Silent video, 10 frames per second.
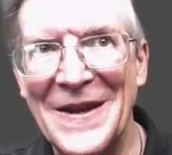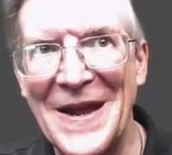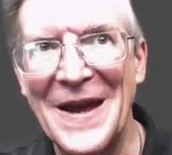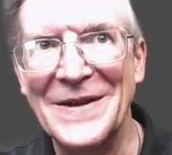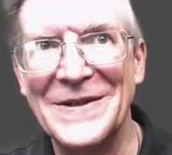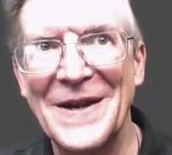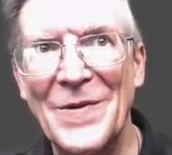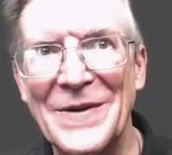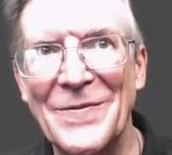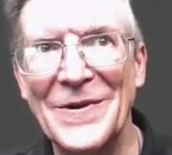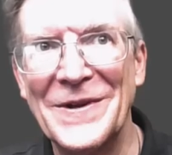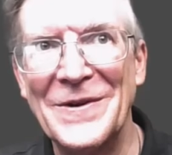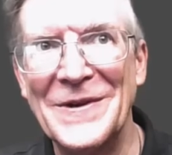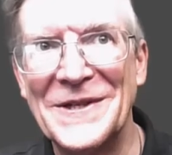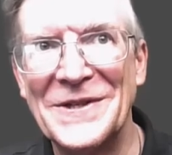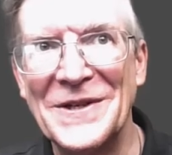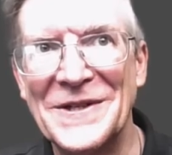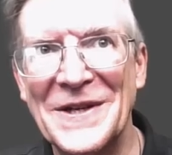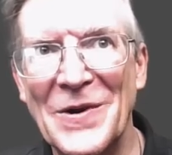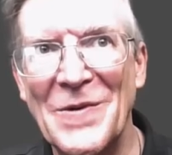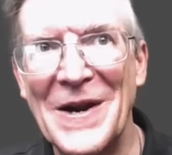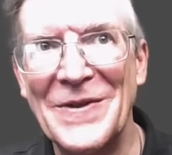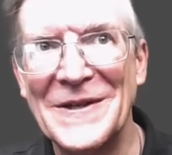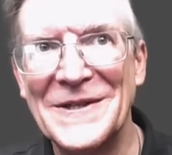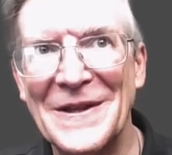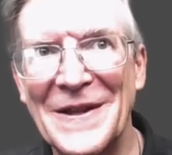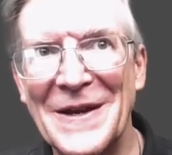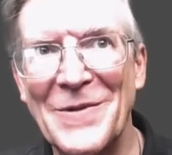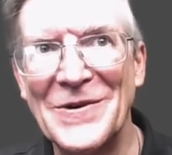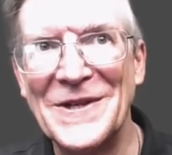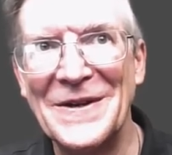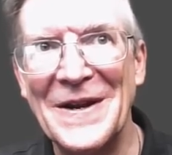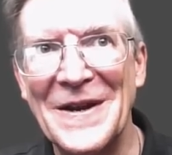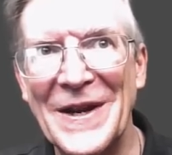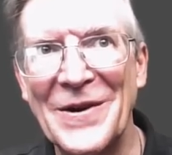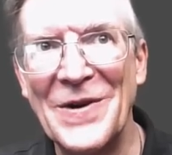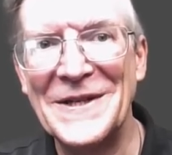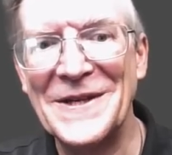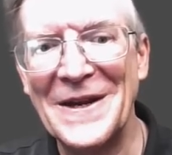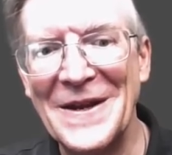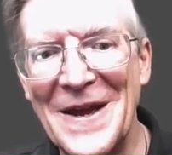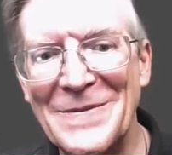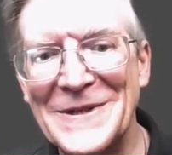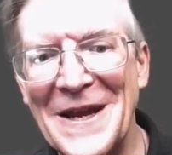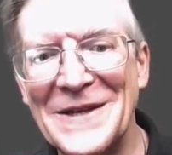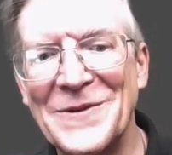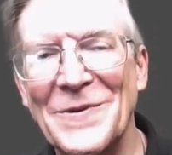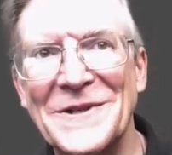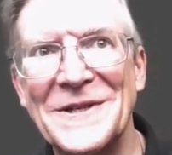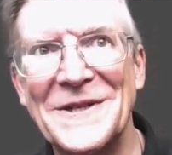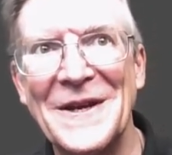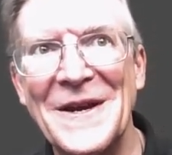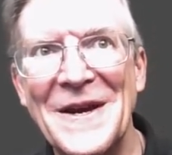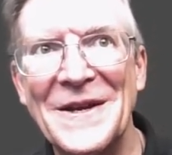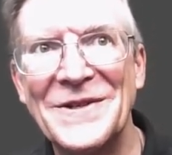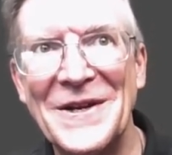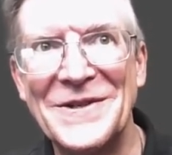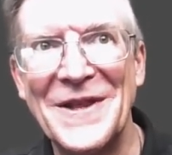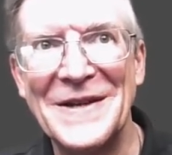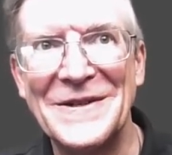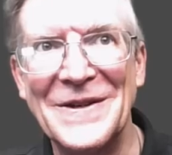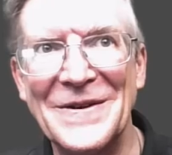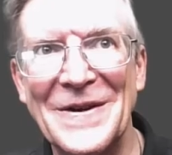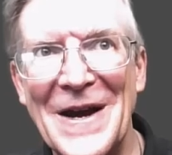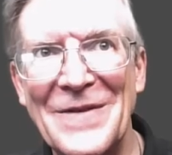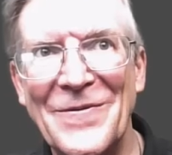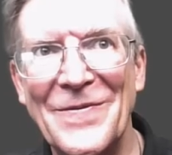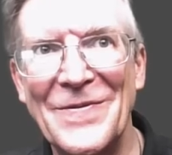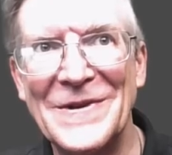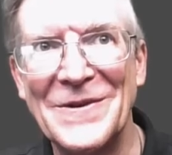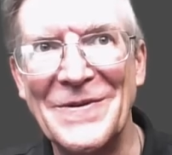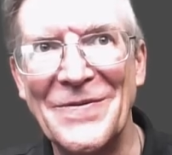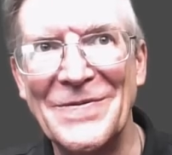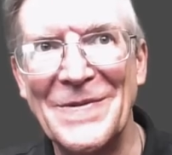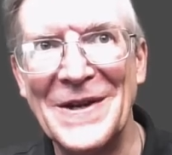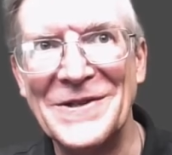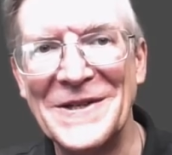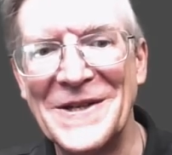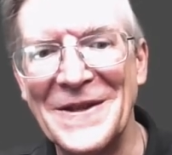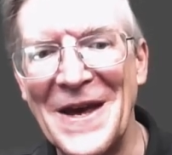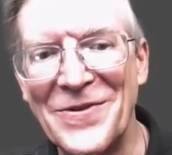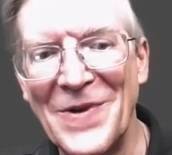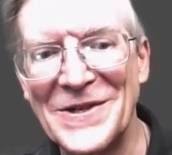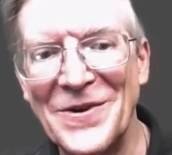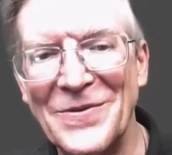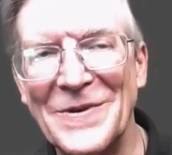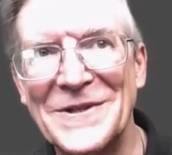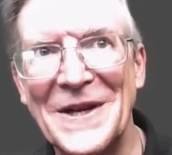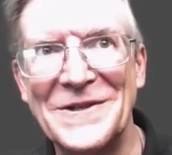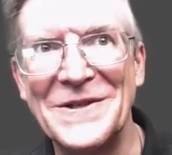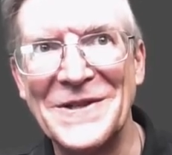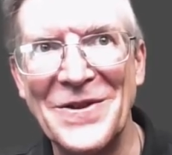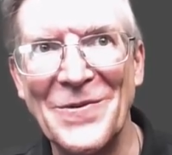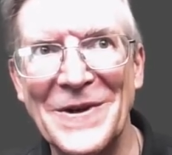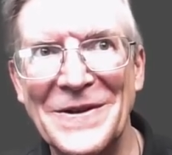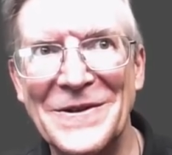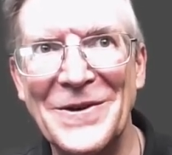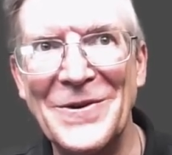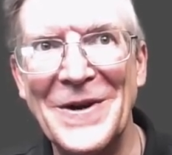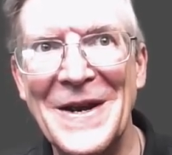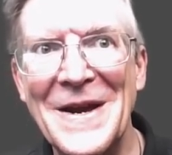And what we'll do is just require this link margin for increasing MCS. We'll just change that to 5. So we've adjusted that threshold. We'll change this other one to 2.